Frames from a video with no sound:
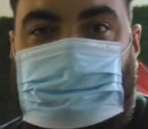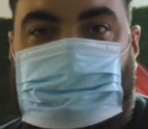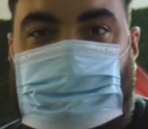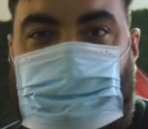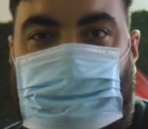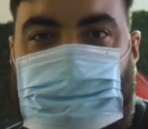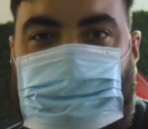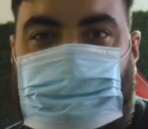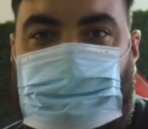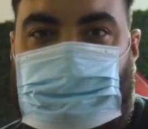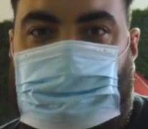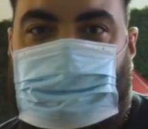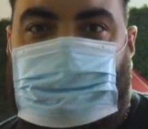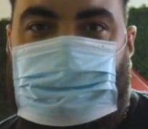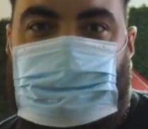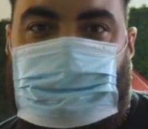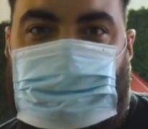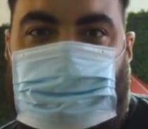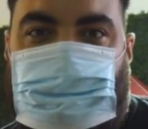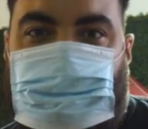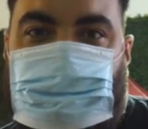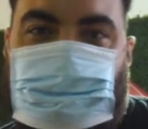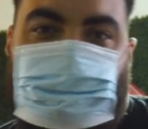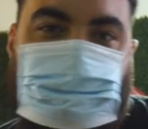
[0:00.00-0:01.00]
that's what I do around here.
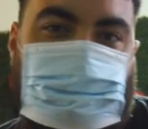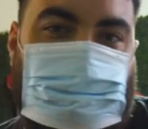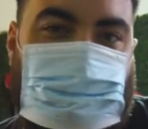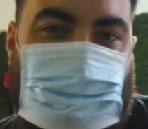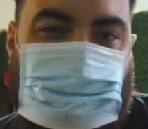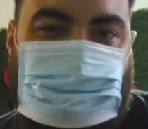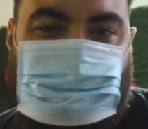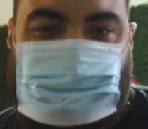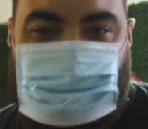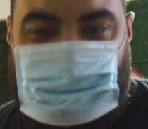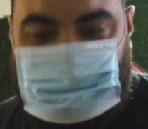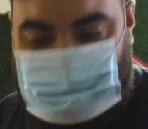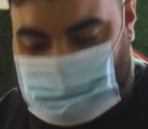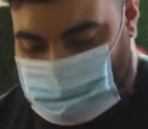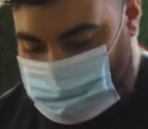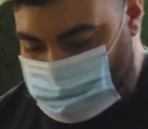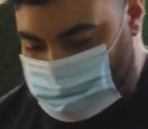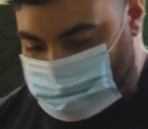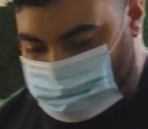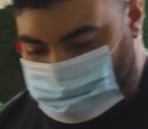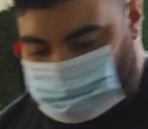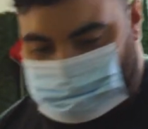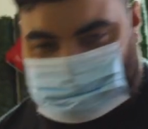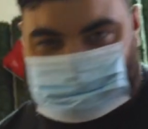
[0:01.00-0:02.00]
Master Chef Ian.
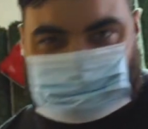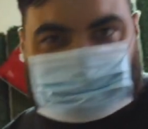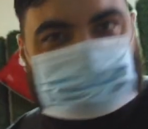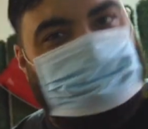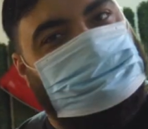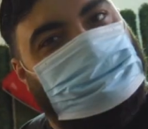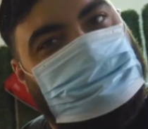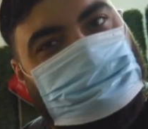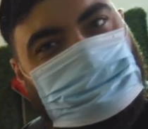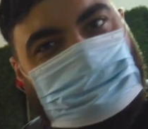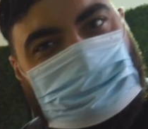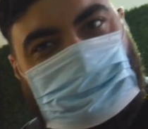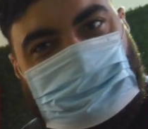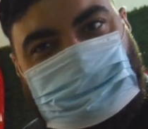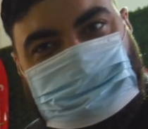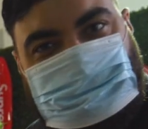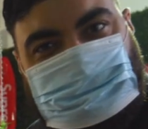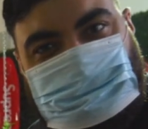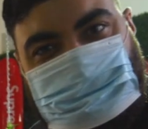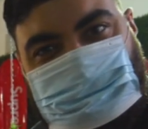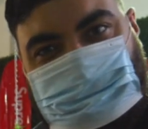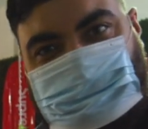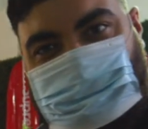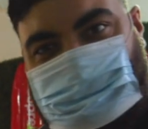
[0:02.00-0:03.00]
Buying
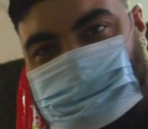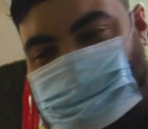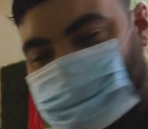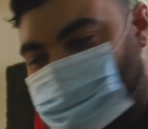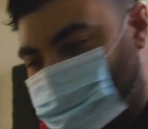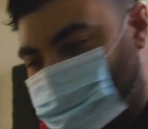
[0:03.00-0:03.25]
shoes all